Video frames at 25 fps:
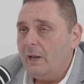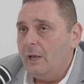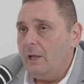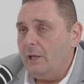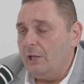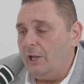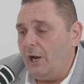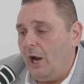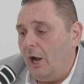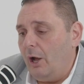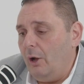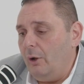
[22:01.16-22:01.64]

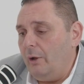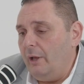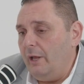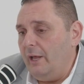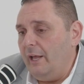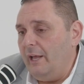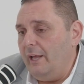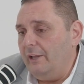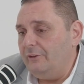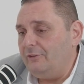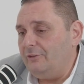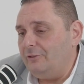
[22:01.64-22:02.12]
You know,
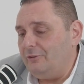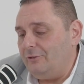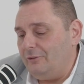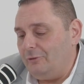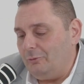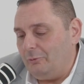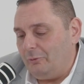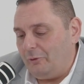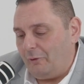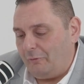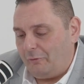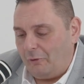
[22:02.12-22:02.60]
it's
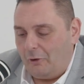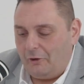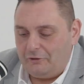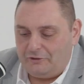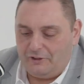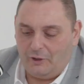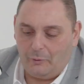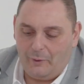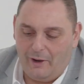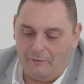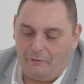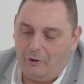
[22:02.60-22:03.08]
the first
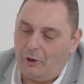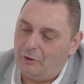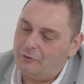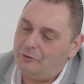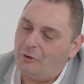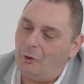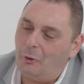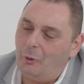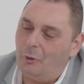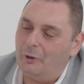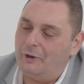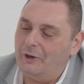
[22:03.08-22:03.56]
thing we ever got
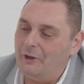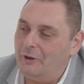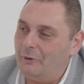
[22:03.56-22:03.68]
taught